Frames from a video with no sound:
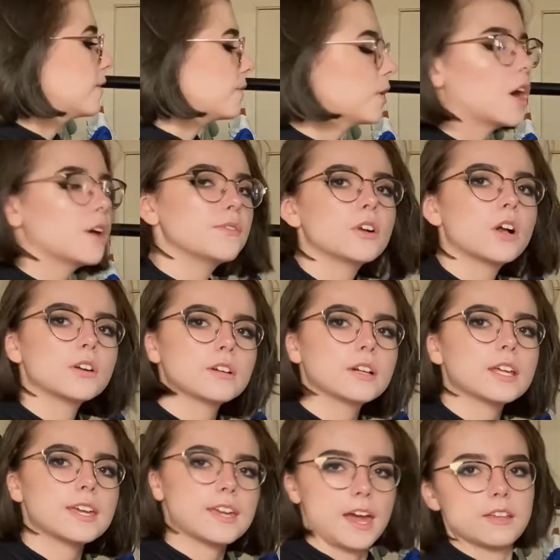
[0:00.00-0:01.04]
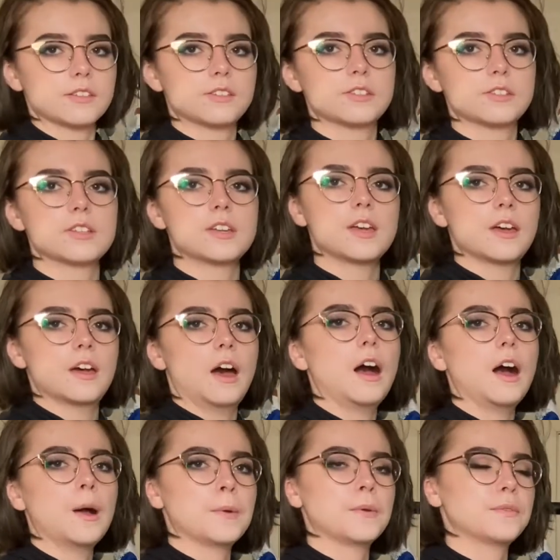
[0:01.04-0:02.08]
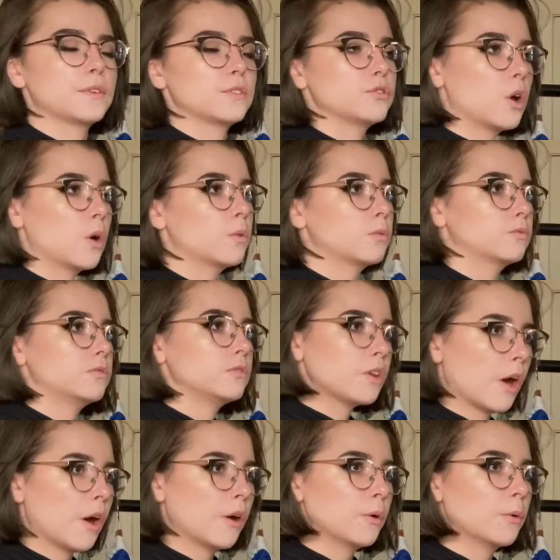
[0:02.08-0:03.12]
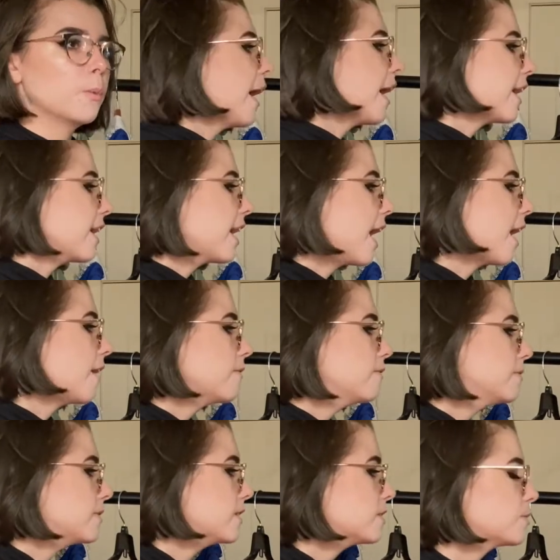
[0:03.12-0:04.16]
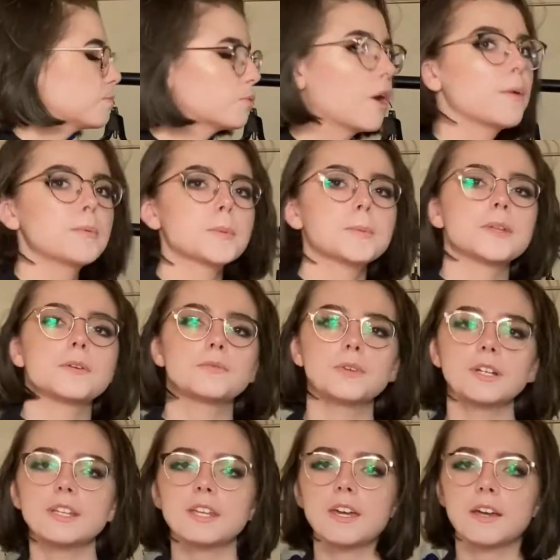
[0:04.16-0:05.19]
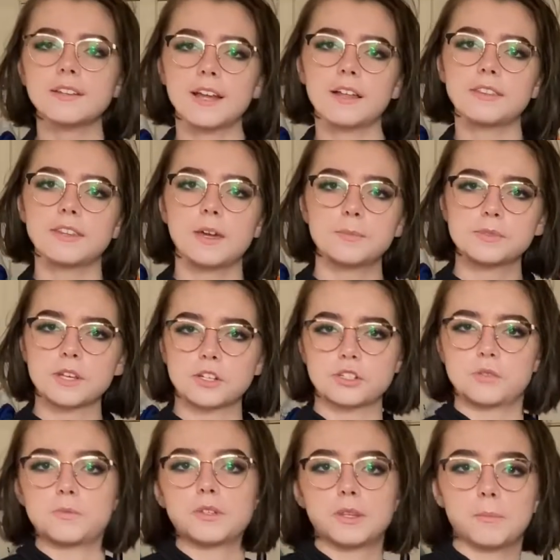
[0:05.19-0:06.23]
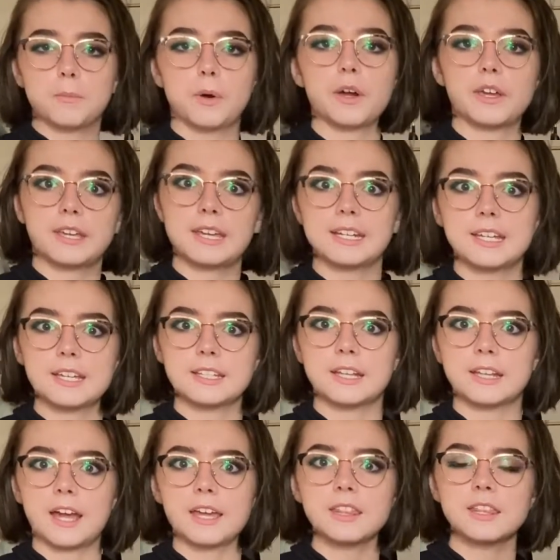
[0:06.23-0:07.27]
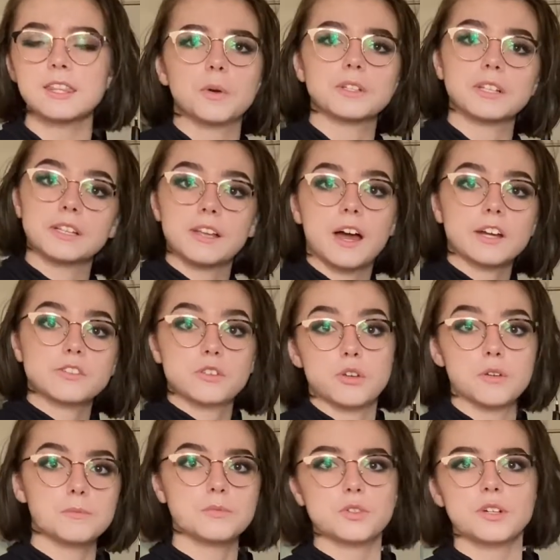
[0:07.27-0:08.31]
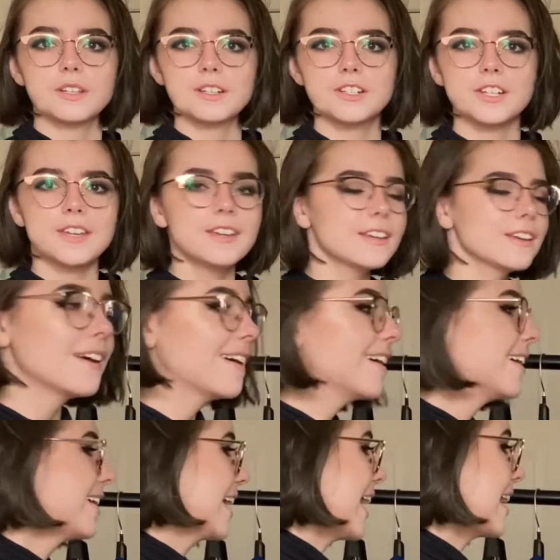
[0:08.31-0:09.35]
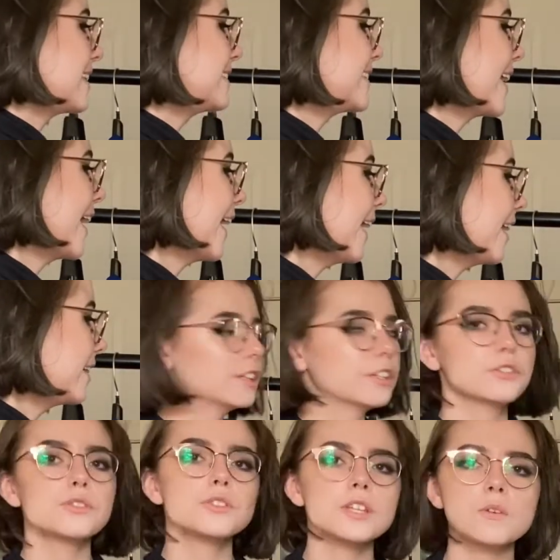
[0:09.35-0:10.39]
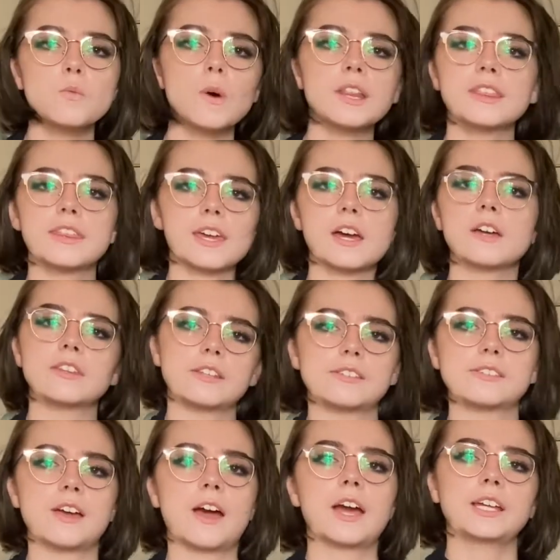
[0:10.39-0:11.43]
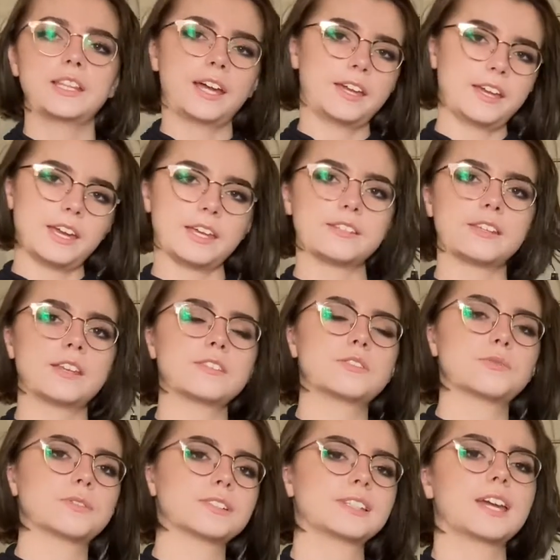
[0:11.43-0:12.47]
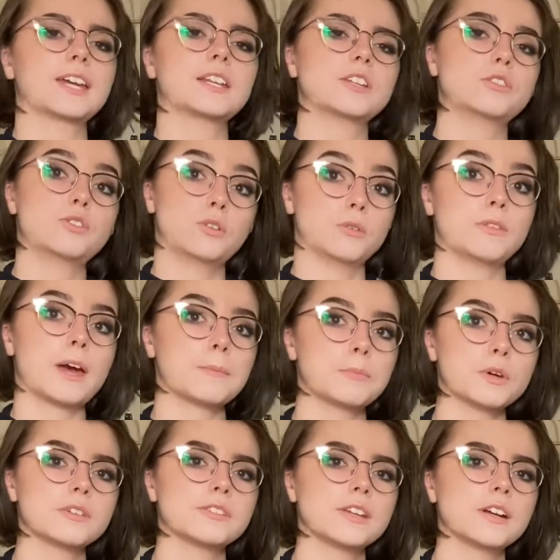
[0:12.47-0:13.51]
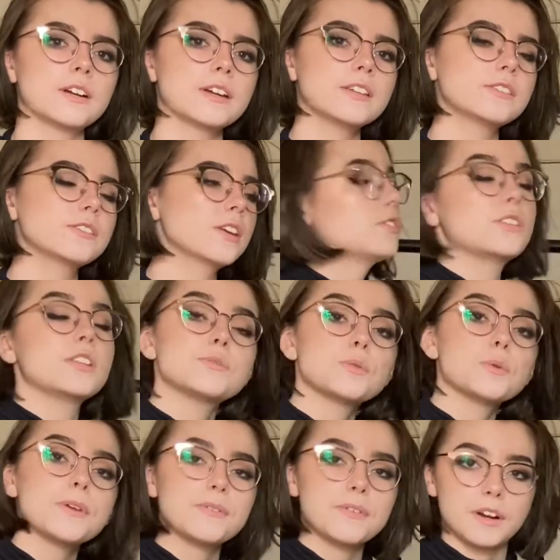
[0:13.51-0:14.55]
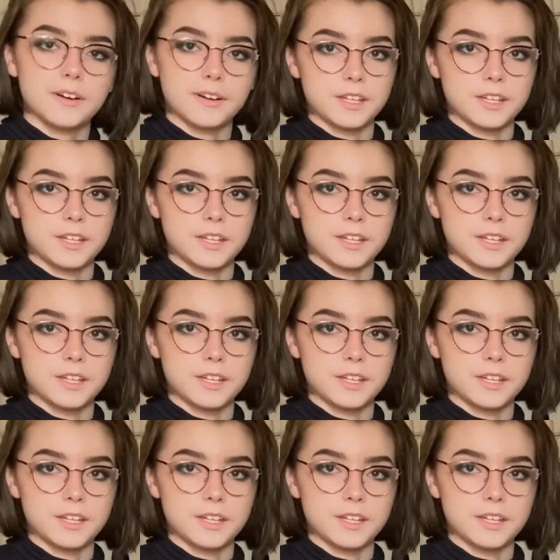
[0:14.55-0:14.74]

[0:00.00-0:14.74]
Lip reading: you haven't already guessed, if you don't know, I have this probably really unhealthy obsession with the book Gideon the Ninth, or the Locked Tomb trilogy. And there's only one thing on this side that isn't related to that book series, so this will be very